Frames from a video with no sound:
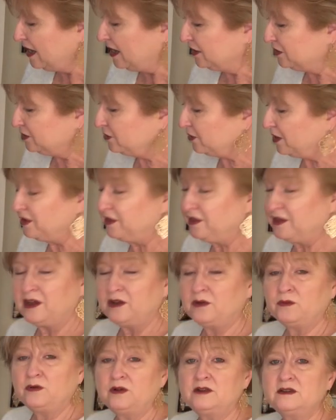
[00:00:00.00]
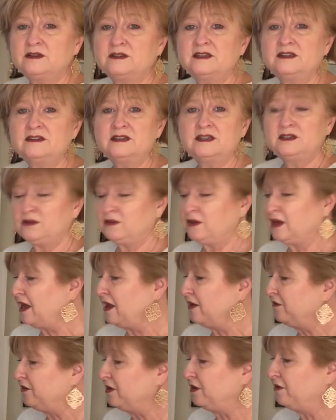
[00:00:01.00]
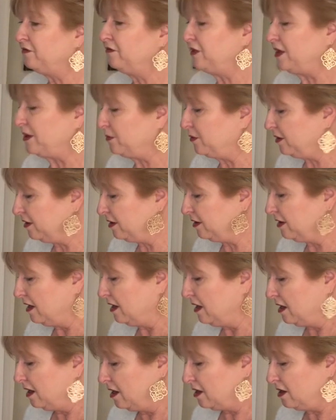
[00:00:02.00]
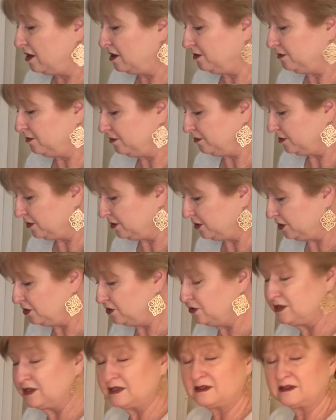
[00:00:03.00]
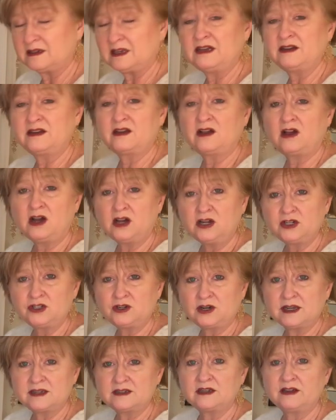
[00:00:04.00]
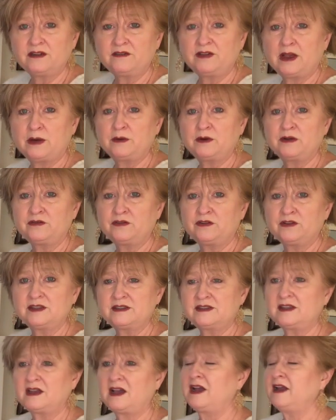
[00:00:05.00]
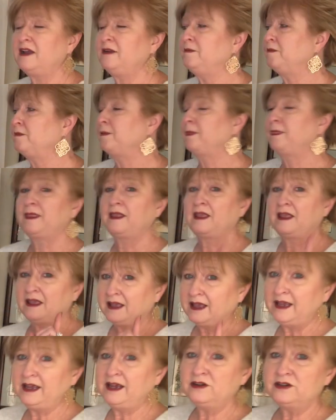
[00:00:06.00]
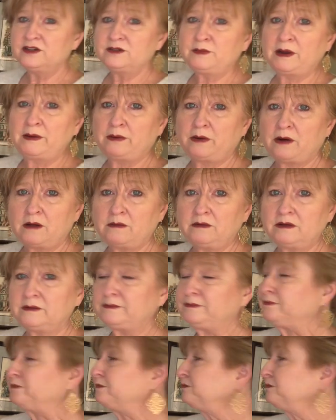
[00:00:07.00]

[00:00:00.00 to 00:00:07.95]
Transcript: So I thought, well, since I don't have enough fabric, I'll use a contrasting fabric for the side. Here's my problem.